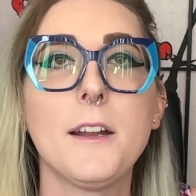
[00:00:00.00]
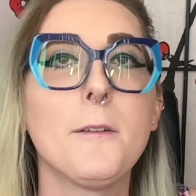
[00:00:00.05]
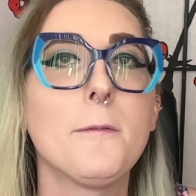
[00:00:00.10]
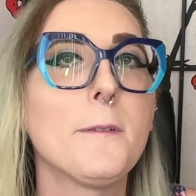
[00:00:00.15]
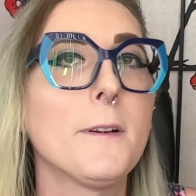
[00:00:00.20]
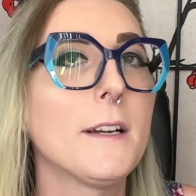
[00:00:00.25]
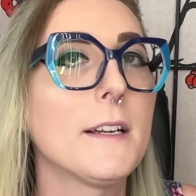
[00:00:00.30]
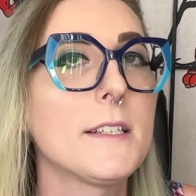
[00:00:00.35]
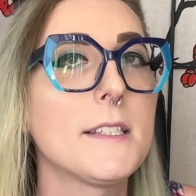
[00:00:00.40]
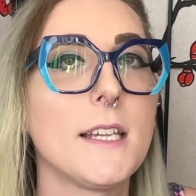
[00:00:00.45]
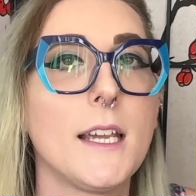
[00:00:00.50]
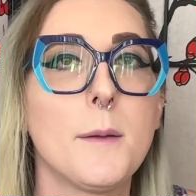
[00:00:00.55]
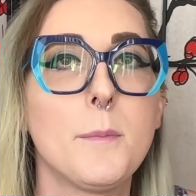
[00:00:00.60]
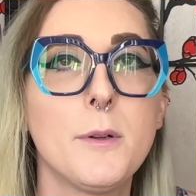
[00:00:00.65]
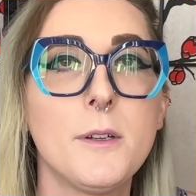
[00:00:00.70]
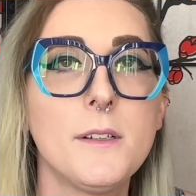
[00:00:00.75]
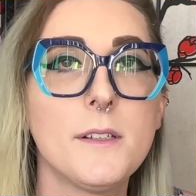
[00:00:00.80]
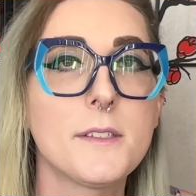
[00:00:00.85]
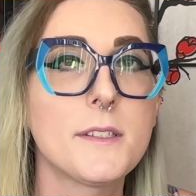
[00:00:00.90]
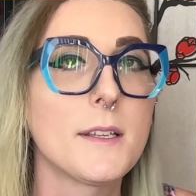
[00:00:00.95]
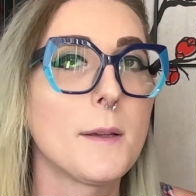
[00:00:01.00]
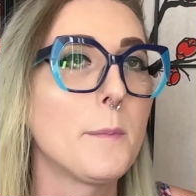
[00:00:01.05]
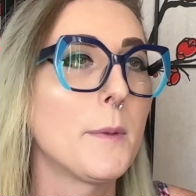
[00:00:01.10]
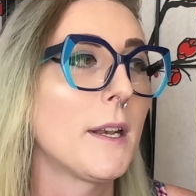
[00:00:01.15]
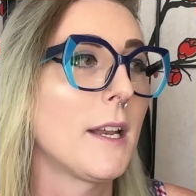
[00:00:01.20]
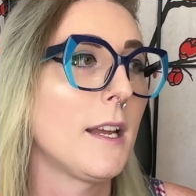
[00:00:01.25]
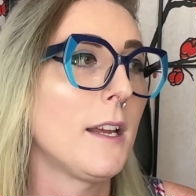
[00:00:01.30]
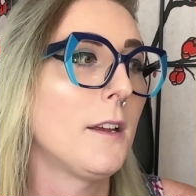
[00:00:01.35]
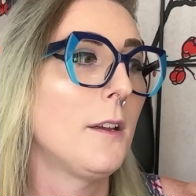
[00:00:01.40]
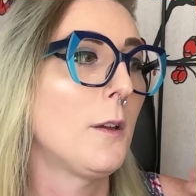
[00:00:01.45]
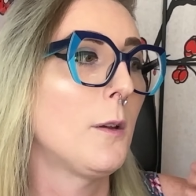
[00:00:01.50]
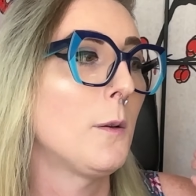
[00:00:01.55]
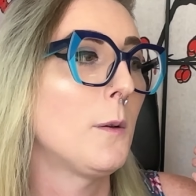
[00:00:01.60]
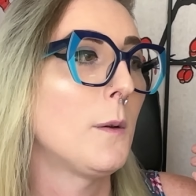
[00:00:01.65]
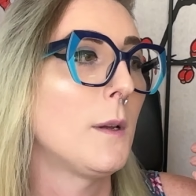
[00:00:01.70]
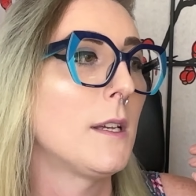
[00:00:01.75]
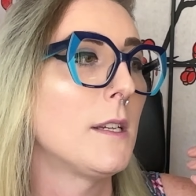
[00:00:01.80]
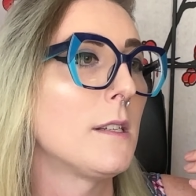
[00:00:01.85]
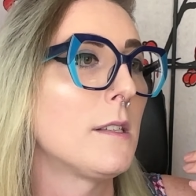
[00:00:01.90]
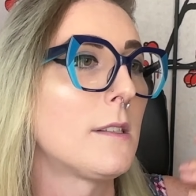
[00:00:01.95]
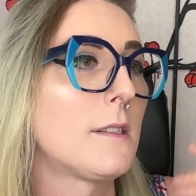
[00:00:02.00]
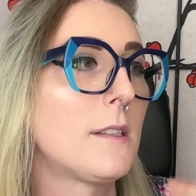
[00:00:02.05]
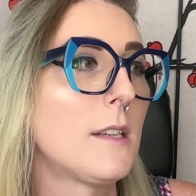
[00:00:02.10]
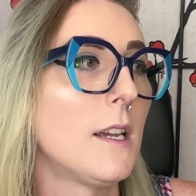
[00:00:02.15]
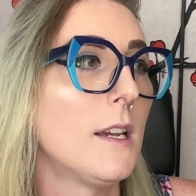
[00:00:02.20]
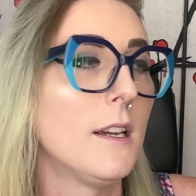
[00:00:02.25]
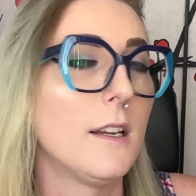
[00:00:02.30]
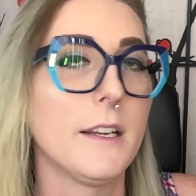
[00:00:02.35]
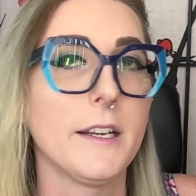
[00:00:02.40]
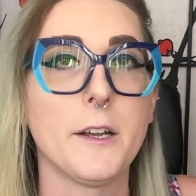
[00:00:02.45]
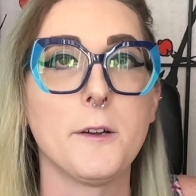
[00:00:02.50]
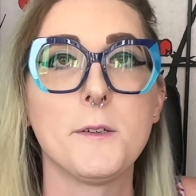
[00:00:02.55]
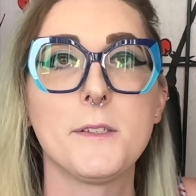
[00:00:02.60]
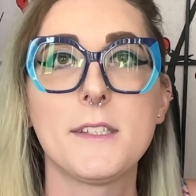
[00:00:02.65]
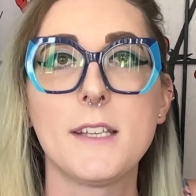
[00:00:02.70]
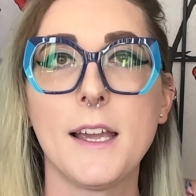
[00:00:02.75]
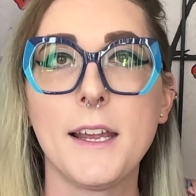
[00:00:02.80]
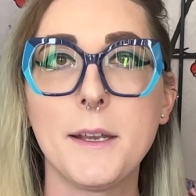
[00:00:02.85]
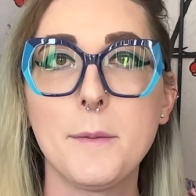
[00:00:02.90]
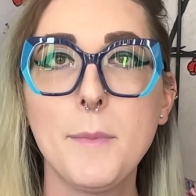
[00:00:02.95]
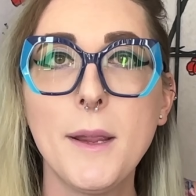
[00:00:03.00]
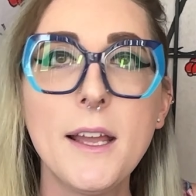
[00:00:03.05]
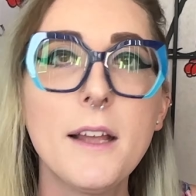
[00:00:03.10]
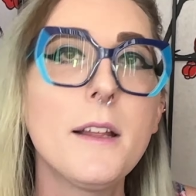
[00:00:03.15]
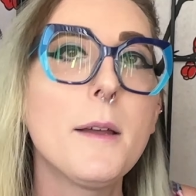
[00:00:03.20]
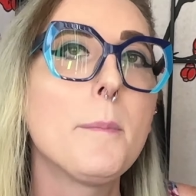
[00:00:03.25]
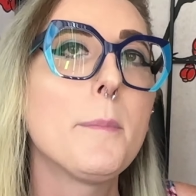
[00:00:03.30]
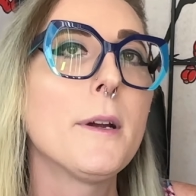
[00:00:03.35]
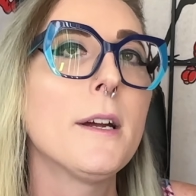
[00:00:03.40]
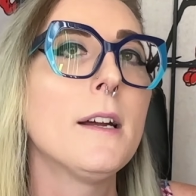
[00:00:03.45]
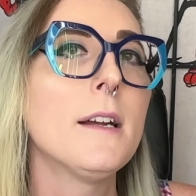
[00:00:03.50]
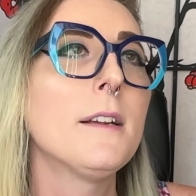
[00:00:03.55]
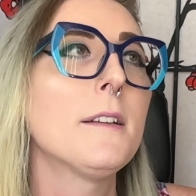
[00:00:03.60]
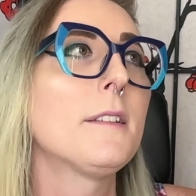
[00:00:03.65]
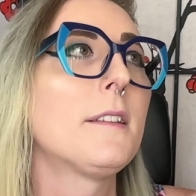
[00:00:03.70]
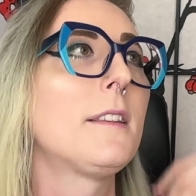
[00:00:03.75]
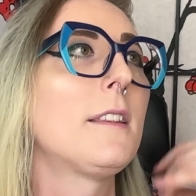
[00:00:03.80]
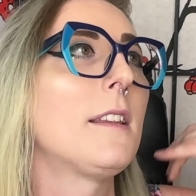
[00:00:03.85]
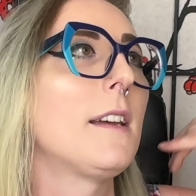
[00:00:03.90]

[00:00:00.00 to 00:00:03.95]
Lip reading: For example, somebody who is, assigned male at birth,